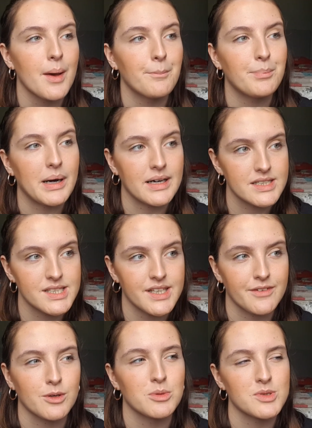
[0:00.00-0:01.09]
But
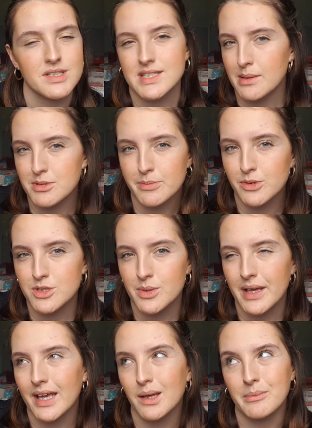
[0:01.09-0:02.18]
if you're more susceptible to
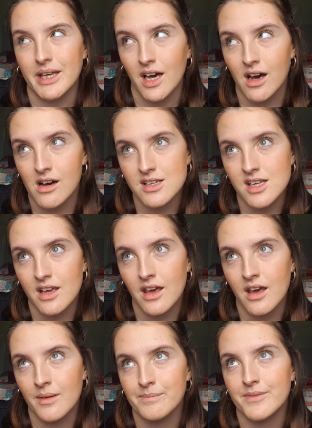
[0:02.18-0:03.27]
it, it can be
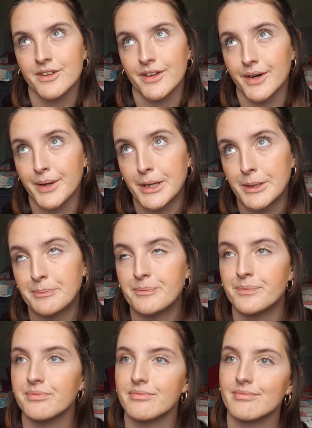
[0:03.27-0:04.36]
harder. So
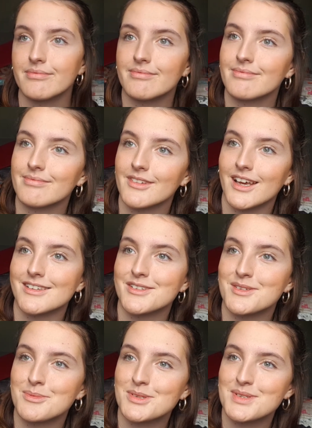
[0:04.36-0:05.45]
guess
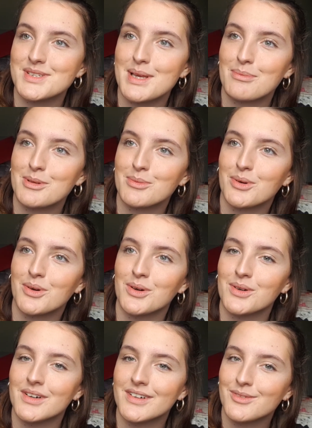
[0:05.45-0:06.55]
who's more
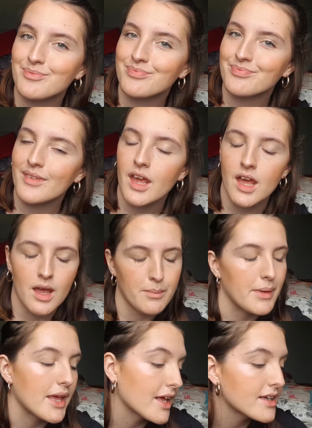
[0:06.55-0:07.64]
susceptible?
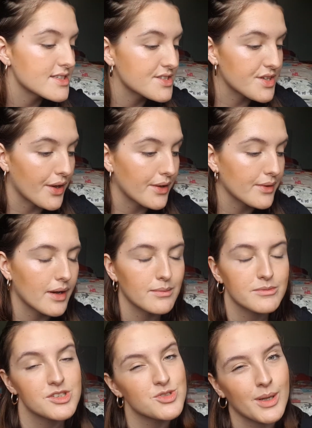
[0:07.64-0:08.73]
Me. So I'm
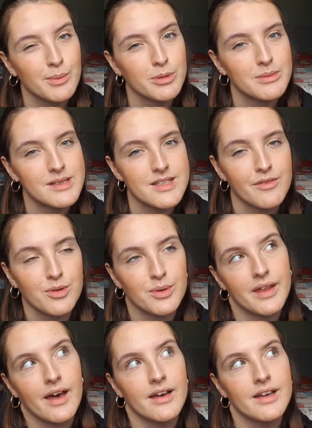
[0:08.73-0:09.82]
just trying to pull myself through
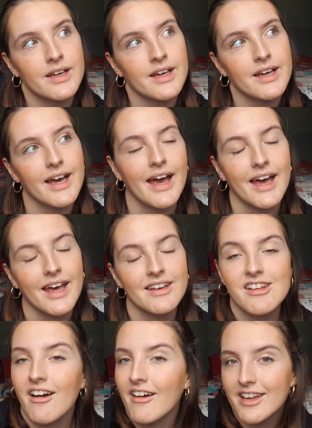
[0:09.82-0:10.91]
that and
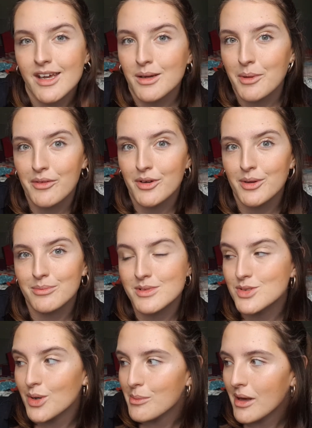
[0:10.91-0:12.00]
tidying my room,
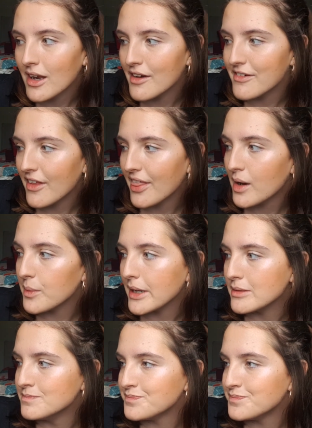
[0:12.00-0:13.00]
sorting my life out that way.